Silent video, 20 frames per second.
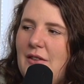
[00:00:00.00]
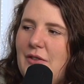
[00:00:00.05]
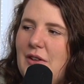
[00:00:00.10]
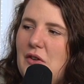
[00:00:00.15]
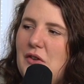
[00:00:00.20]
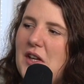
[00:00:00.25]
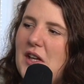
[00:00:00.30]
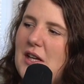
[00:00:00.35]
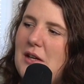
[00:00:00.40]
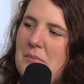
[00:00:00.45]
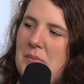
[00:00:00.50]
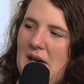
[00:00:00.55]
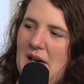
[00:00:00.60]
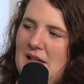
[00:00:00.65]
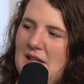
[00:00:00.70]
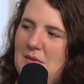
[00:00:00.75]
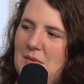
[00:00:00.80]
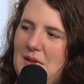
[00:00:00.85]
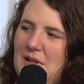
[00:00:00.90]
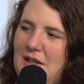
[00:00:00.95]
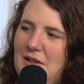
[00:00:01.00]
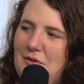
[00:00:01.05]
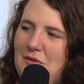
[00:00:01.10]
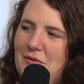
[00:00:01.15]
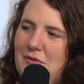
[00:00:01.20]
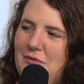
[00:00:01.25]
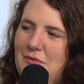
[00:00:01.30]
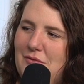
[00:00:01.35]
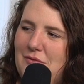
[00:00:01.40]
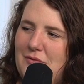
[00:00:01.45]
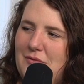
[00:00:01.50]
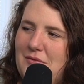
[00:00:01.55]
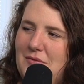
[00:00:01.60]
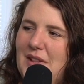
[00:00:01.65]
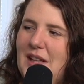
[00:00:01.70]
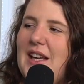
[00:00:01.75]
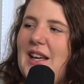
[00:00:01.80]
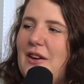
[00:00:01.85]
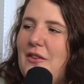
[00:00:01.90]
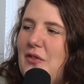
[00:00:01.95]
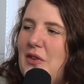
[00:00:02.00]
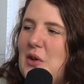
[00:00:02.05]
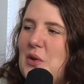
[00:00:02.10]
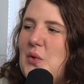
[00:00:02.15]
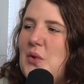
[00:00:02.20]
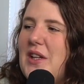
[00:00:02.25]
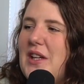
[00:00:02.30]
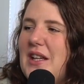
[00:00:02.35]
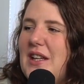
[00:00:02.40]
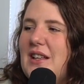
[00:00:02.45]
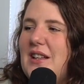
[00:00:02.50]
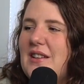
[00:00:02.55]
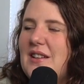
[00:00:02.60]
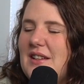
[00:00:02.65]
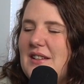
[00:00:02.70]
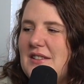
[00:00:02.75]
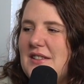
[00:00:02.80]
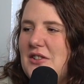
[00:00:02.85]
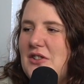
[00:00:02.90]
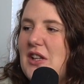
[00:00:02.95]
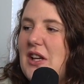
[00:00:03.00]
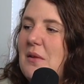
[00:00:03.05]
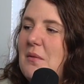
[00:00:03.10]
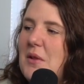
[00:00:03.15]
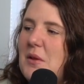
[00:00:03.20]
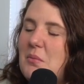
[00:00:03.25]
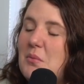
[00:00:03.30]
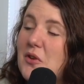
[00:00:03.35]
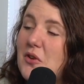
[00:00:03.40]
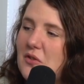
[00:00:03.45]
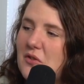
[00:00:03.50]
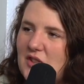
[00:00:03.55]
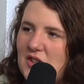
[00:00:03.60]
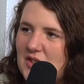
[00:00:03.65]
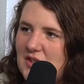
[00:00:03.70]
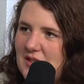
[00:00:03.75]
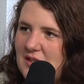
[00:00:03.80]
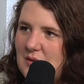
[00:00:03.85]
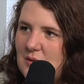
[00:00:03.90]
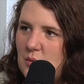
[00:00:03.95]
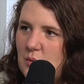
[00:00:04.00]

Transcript: I felt kind of bad when he got... Like, I felt like that's a shame they pure just...